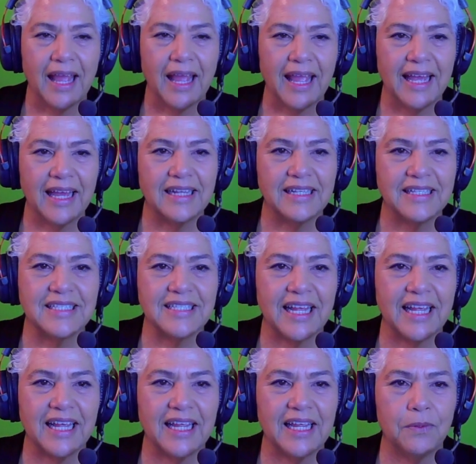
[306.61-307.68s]
and
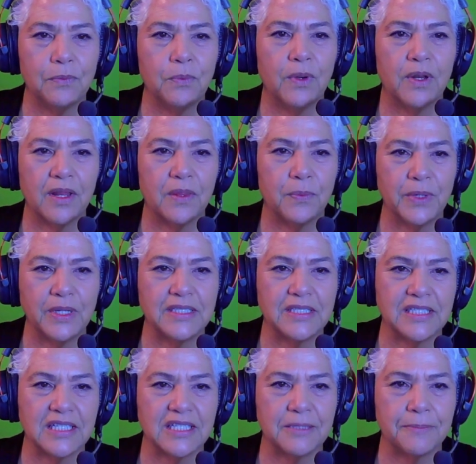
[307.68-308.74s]
say, what are the ways
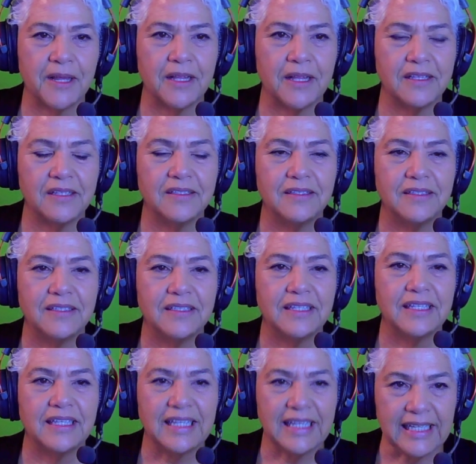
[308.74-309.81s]
to spell
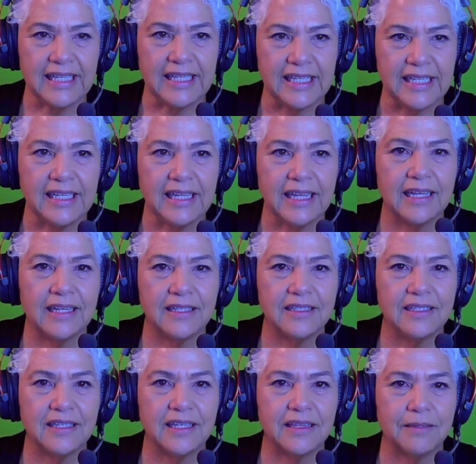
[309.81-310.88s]
E, and
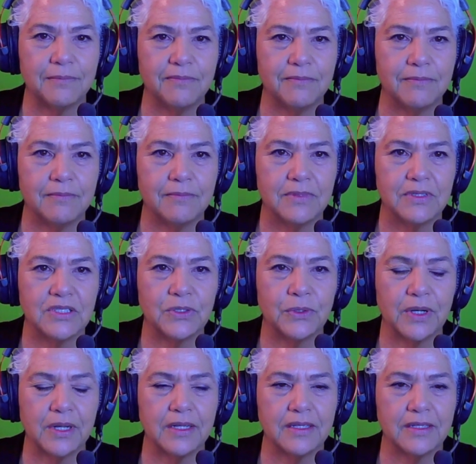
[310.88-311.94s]
let them
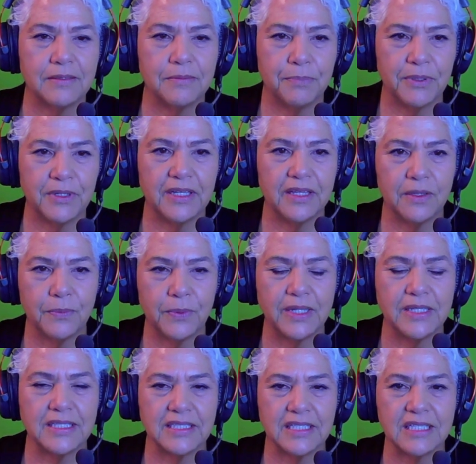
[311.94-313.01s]
sort it and put in the
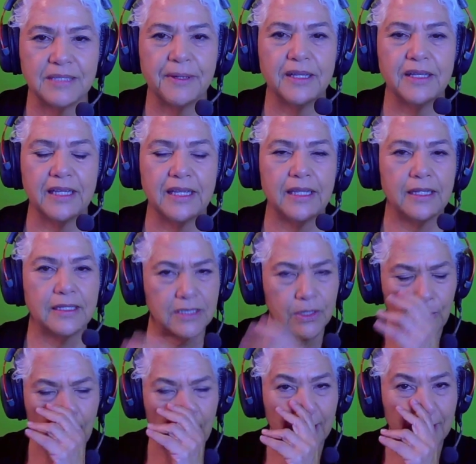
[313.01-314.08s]
ways to spell E. So
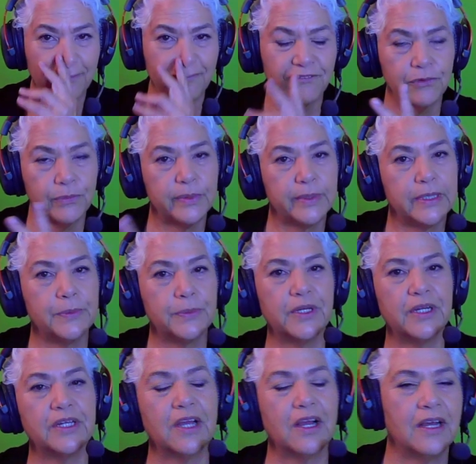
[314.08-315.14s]
after we
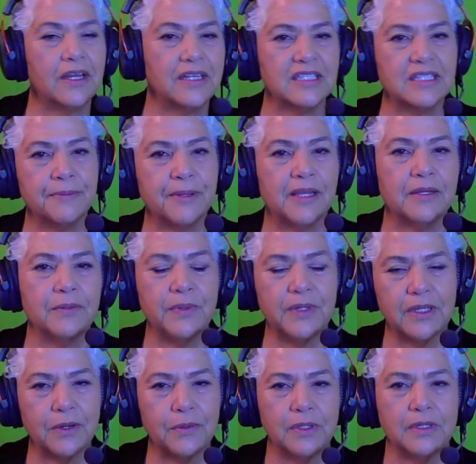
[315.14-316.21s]
work on a spelling, we
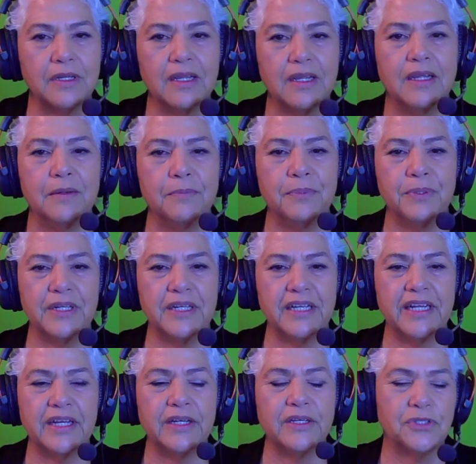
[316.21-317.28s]
go and put it
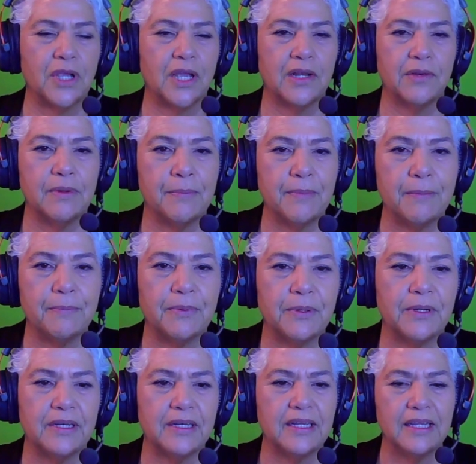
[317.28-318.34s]
here and try to remember,
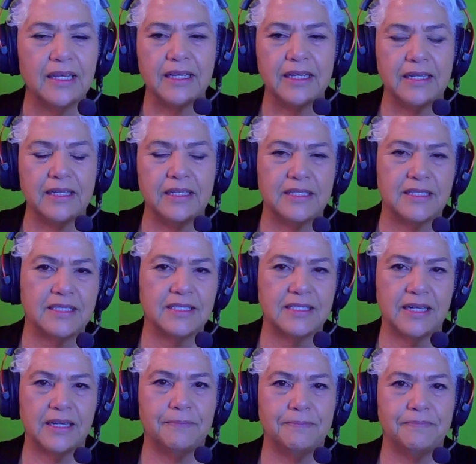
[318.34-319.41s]
and it's
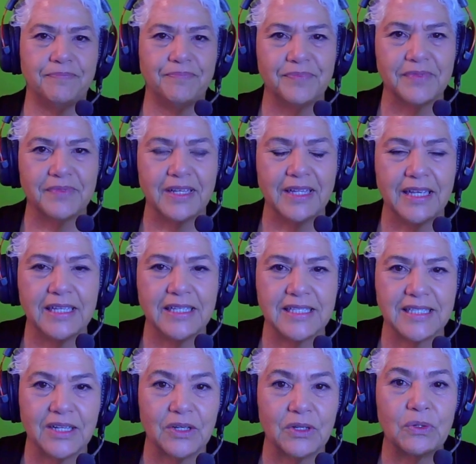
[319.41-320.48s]

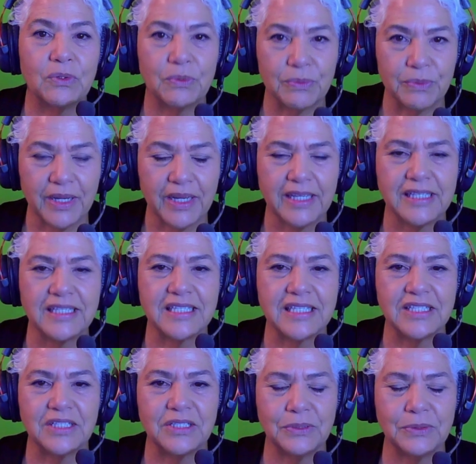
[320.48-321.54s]
a great
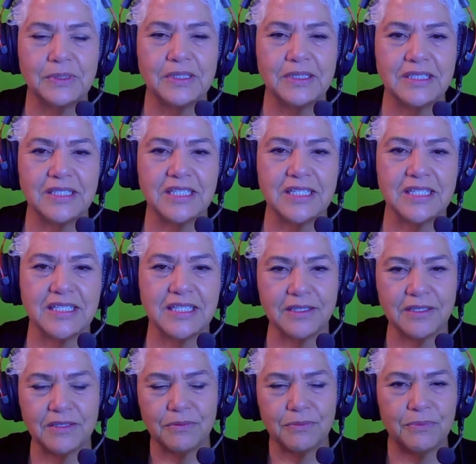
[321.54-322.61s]
tool just to
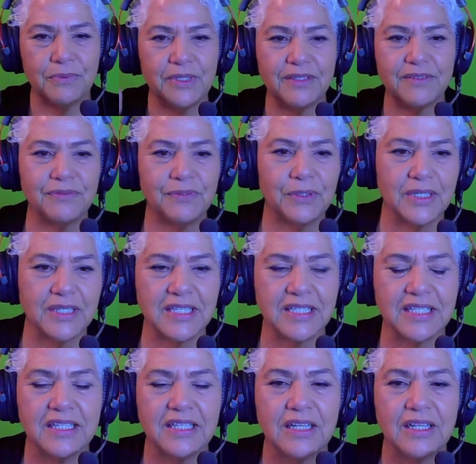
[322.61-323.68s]
reinforce
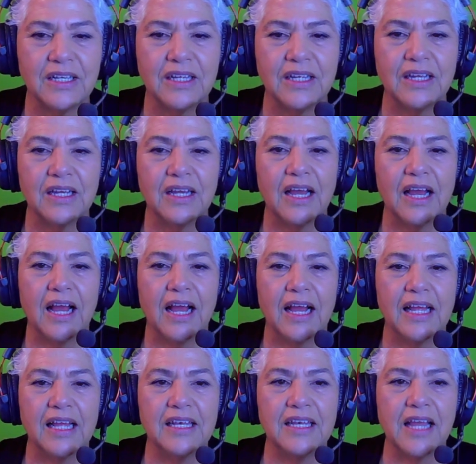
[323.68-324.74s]

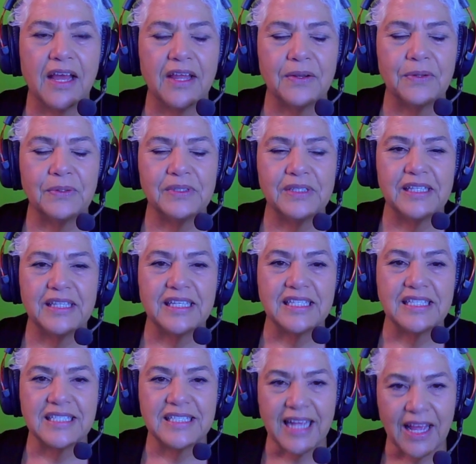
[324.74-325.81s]
not only the
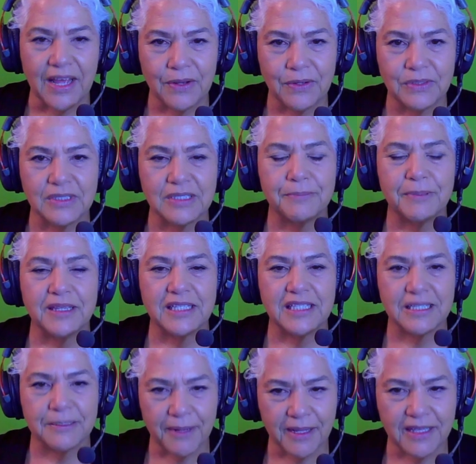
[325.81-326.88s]
sounds but the
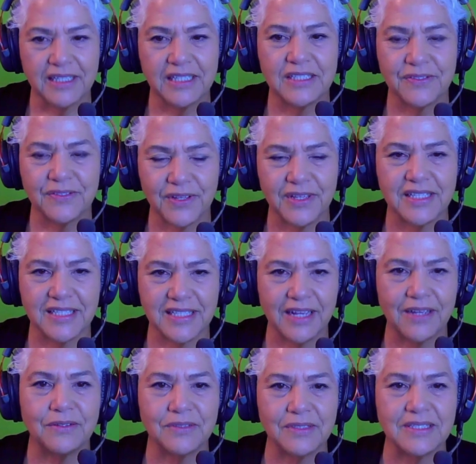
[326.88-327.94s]
spellings for the
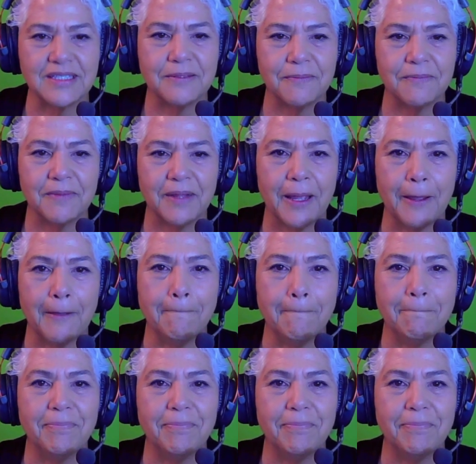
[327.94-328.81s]
sounds. Okay.